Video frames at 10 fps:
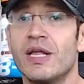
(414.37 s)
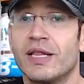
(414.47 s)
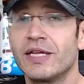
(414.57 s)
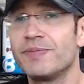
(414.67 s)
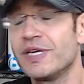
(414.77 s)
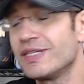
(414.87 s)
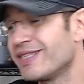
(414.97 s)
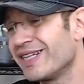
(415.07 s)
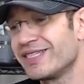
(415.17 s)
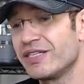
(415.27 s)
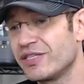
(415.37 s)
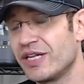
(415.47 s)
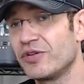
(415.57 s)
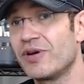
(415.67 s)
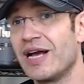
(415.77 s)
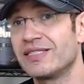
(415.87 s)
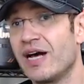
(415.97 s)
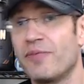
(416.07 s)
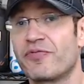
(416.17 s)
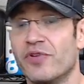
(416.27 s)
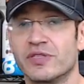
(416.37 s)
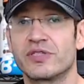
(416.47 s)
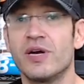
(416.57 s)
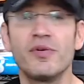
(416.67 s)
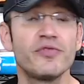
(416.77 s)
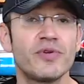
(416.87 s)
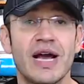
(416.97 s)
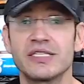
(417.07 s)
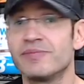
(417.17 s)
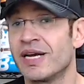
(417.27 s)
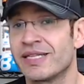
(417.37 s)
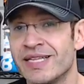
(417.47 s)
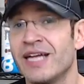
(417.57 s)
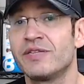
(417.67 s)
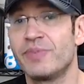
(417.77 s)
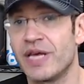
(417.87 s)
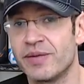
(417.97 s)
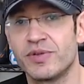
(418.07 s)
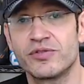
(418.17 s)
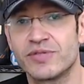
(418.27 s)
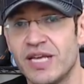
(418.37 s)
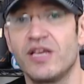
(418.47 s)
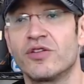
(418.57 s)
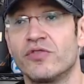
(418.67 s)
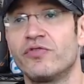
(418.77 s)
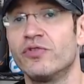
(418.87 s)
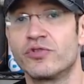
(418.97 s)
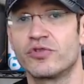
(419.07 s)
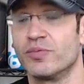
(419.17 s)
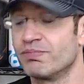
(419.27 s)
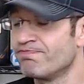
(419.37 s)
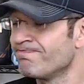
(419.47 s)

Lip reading: Let me tell you guys upfront. Some of you guys might not be able to take it on full scoop.